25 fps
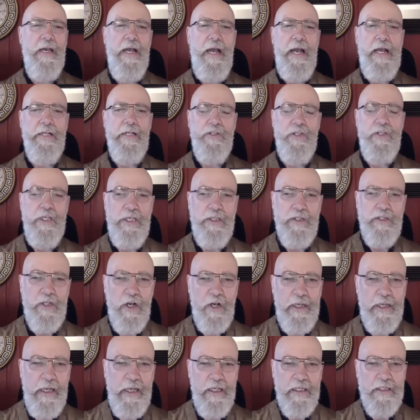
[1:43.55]
and she's
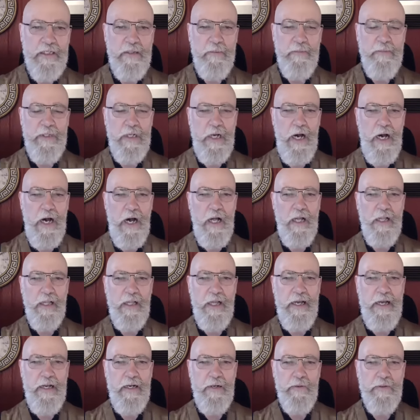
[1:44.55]
cooking some dal,
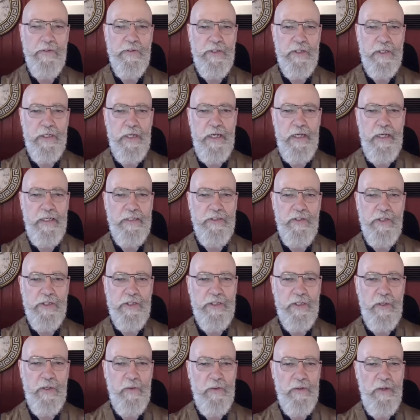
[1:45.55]
and it was
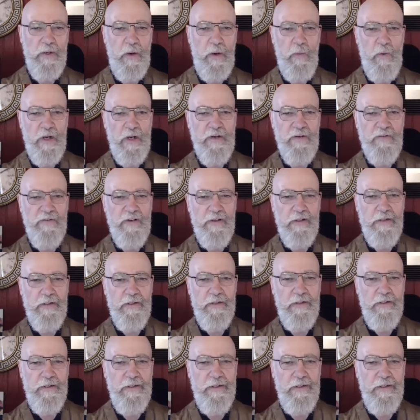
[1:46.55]
just a wonderful